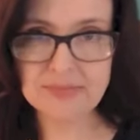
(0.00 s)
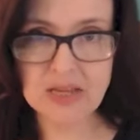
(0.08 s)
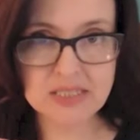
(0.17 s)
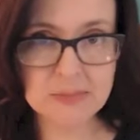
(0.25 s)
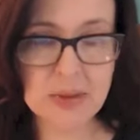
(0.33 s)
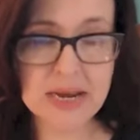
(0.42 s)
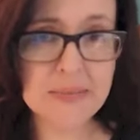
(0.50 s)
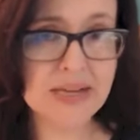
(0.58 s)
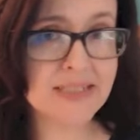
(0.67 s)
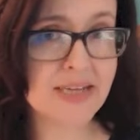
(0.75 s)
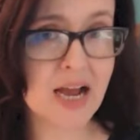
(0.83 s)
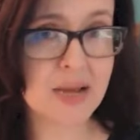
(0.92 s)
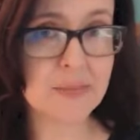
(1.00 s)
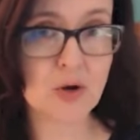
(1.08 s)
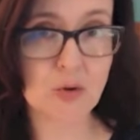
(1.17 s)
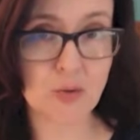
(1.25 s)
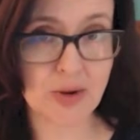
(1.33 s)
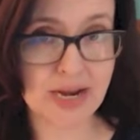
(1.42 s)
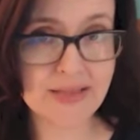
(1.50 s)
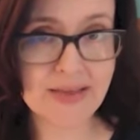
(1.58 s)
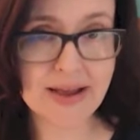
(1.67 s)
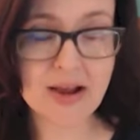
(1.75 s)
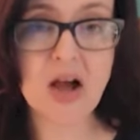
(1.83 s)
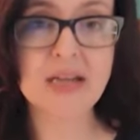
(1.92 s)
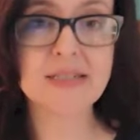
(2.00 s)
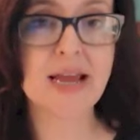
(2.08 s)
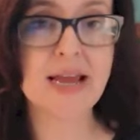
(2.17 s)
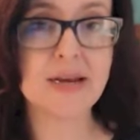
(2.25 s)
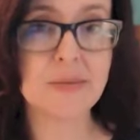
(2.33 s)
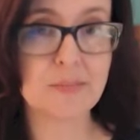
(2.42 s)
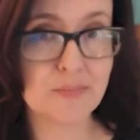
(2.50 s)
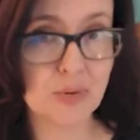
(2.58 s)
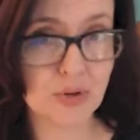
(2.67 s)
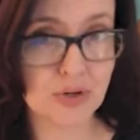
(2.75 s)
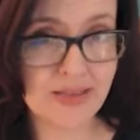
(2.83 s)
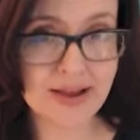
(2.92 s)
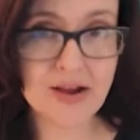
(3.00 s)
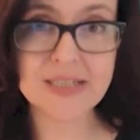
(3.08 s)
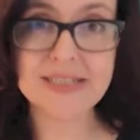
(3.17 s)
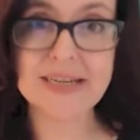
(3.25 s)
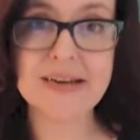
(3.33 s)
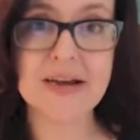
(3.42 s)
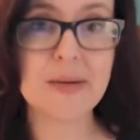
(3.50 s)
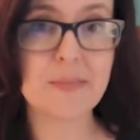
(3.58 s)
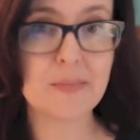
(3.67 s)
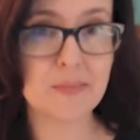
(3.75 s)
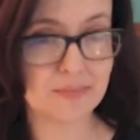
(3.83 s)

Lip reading: spending my time creating that content, putting that content up,